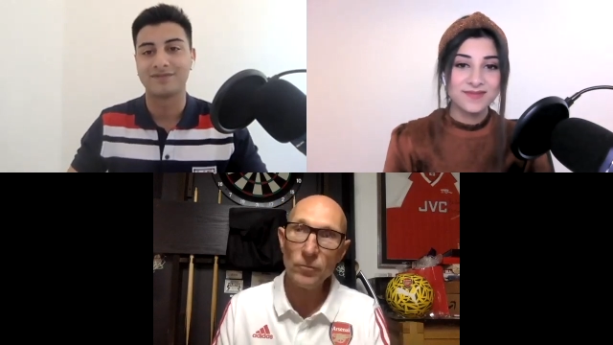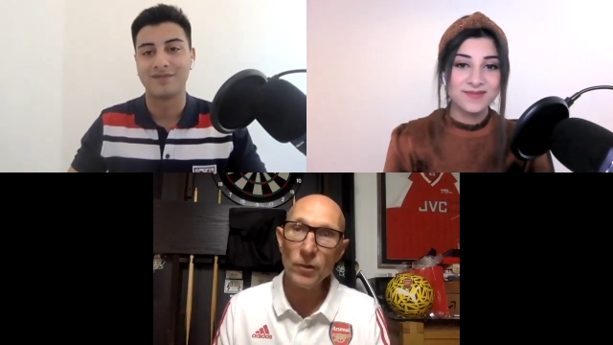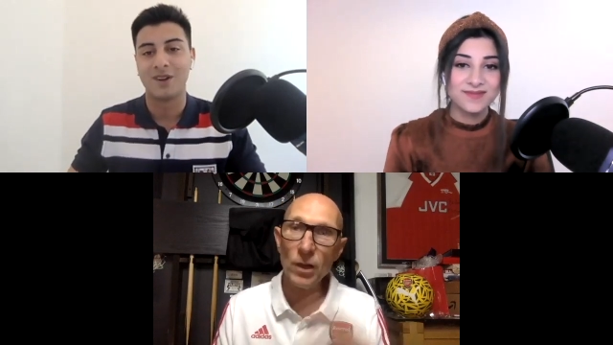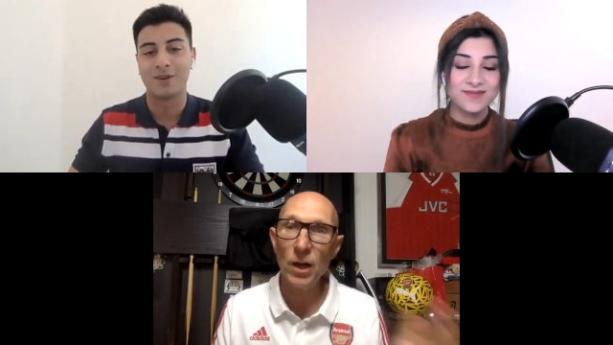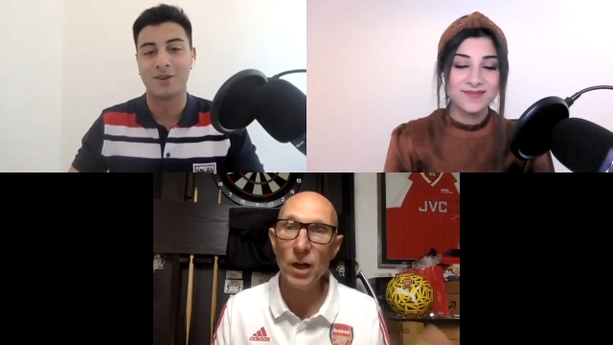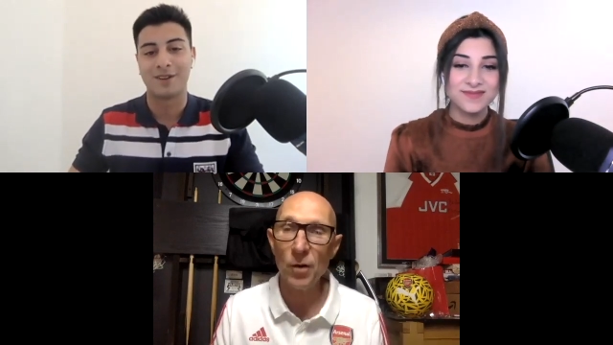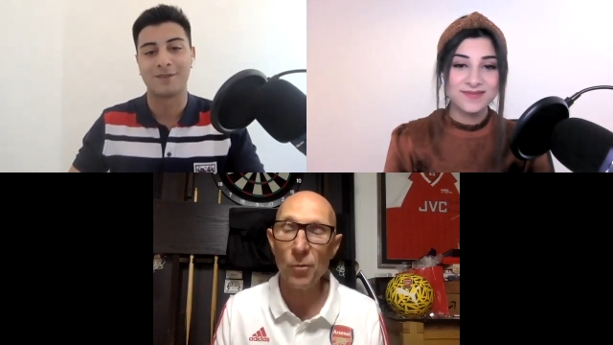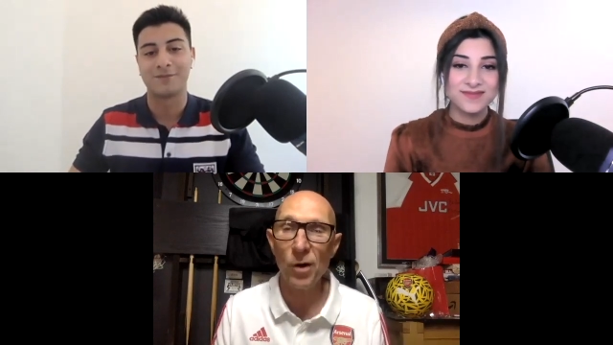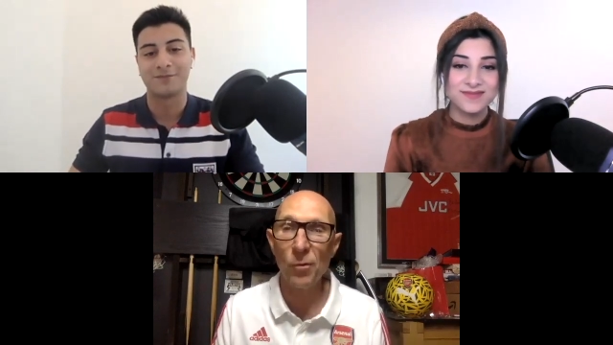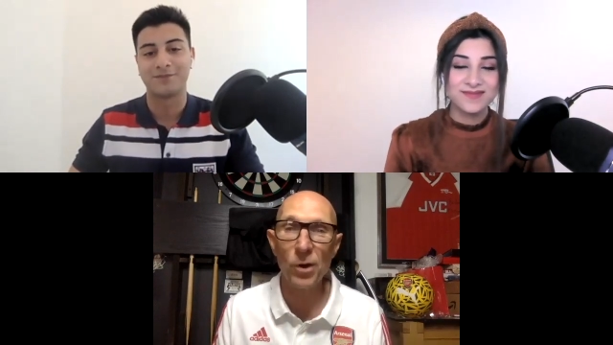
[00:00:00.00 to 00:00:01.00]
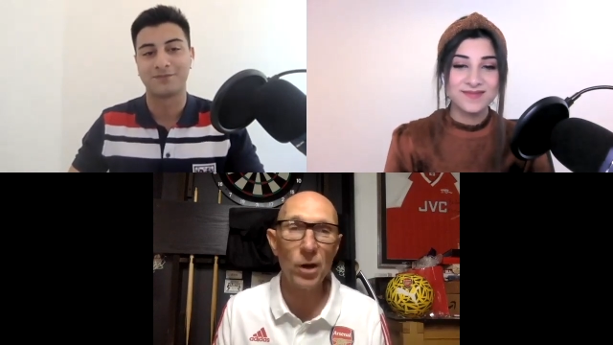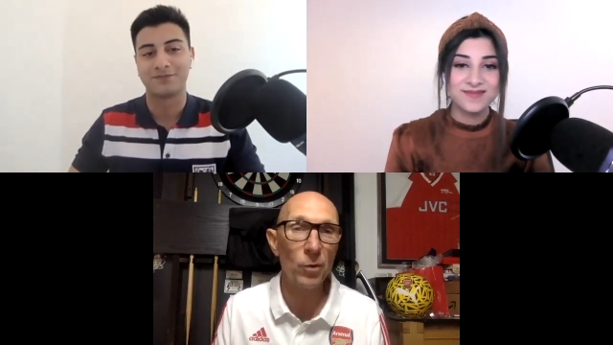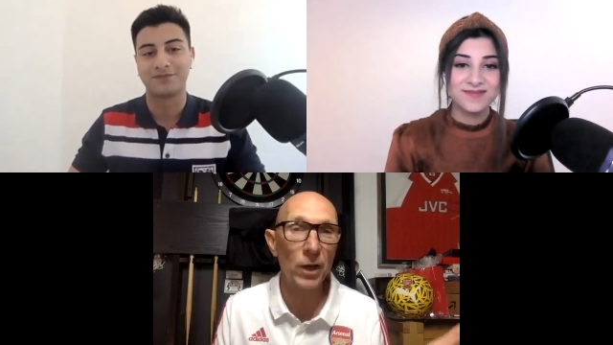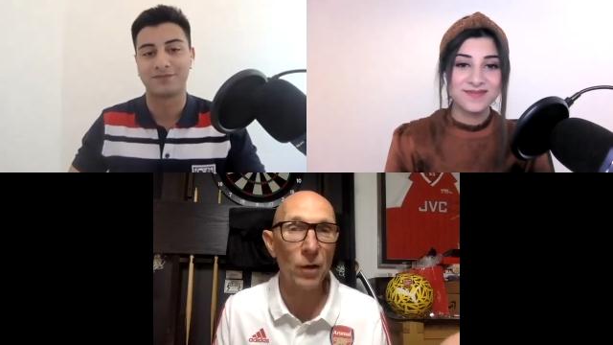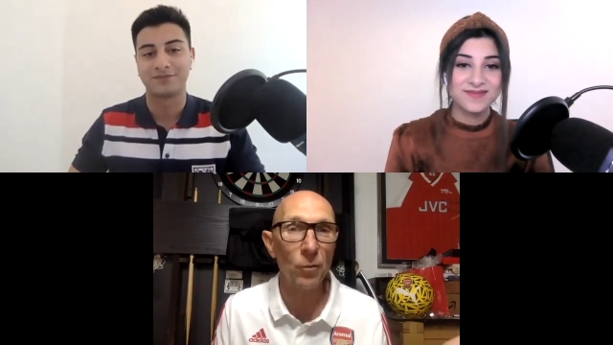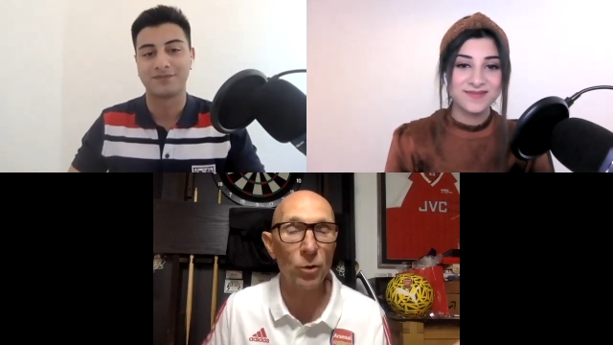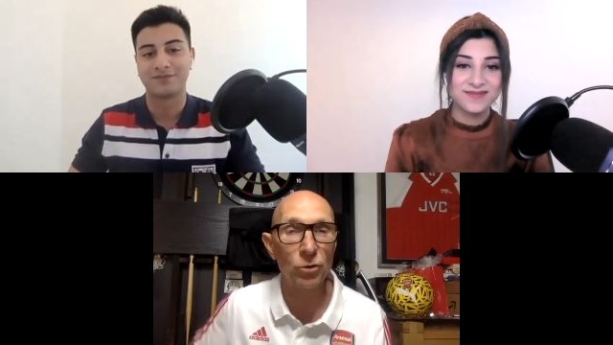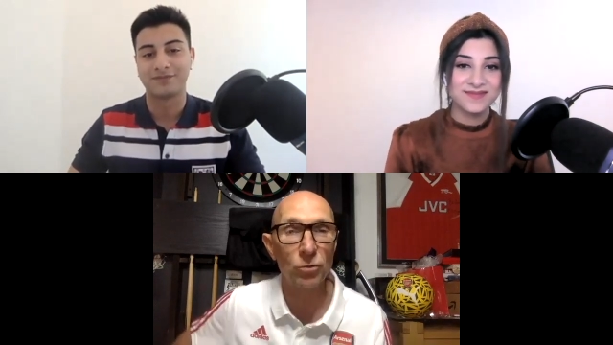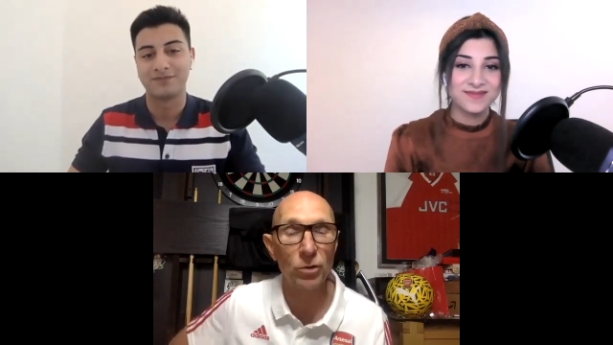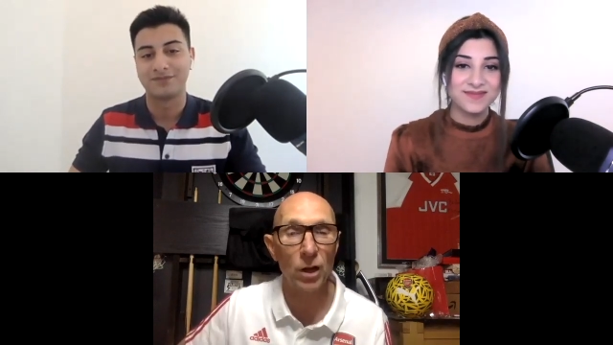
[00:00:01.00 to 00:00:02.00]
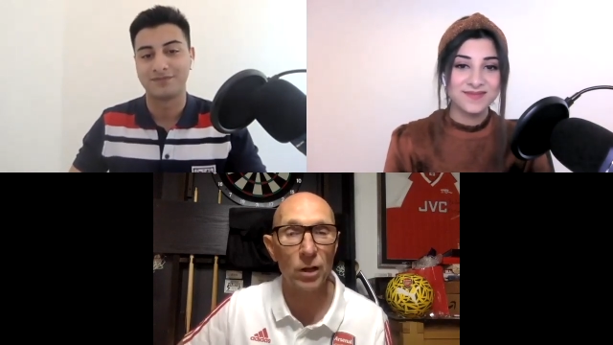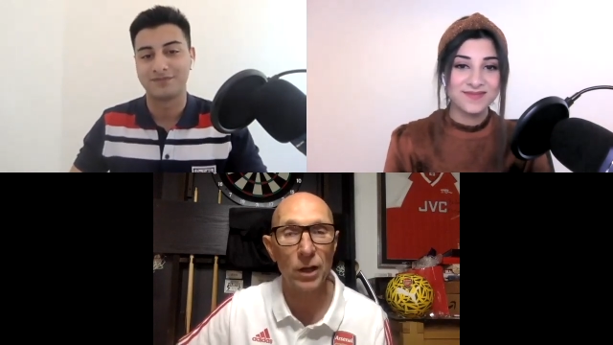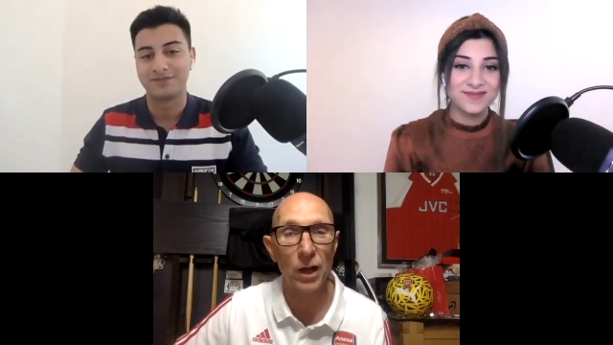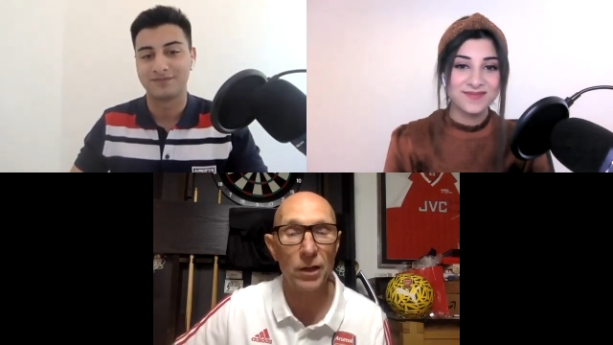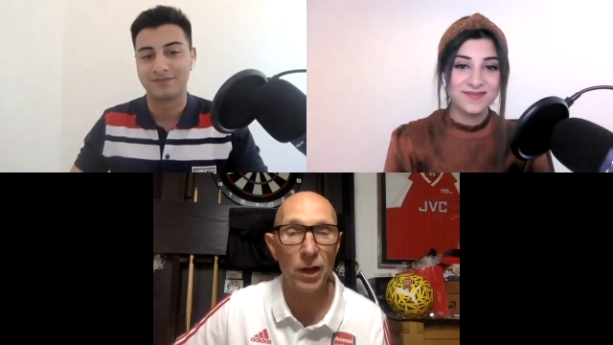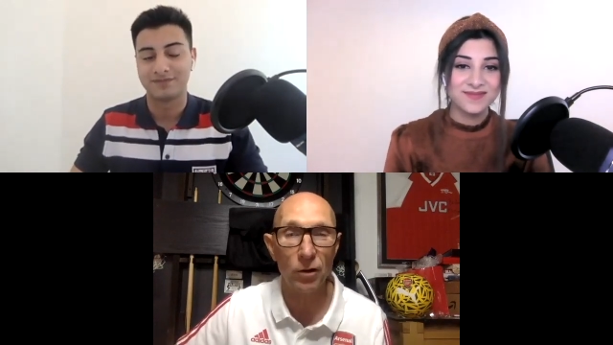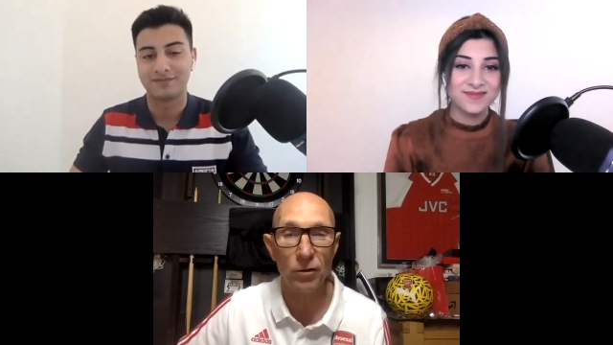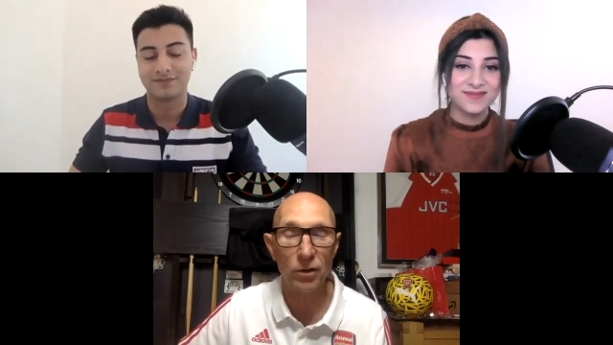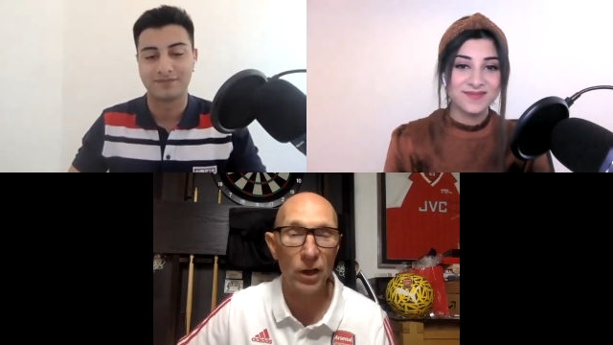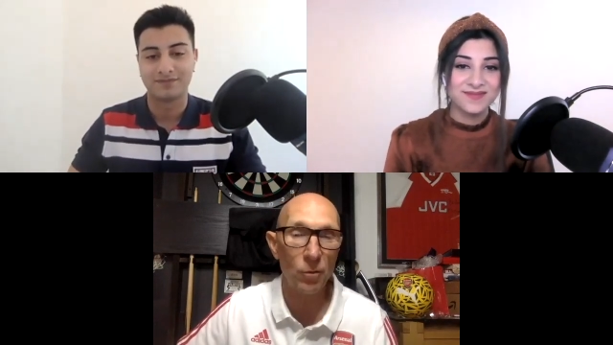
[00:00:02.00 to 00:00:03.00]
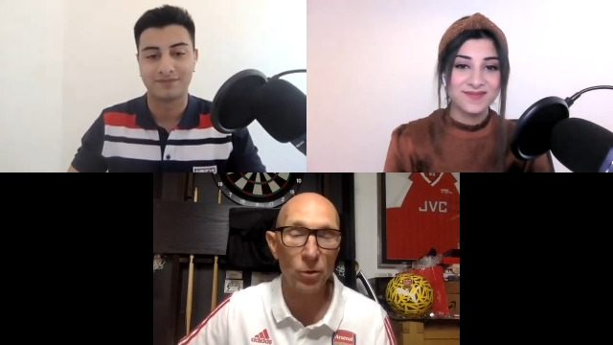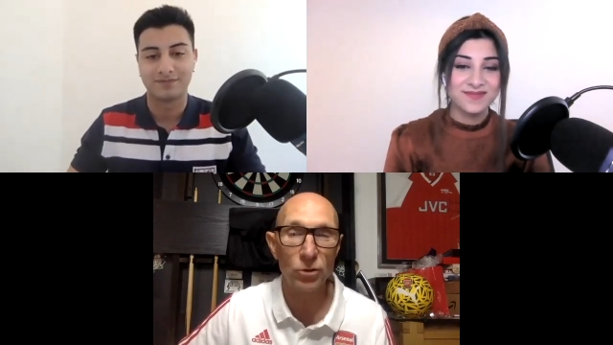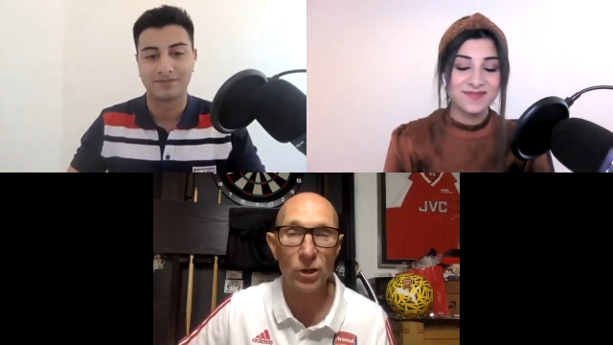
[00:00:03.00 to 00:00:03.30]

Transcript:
Speaker 1: Okay. And we'd go and watch, go, go, you know, go and watch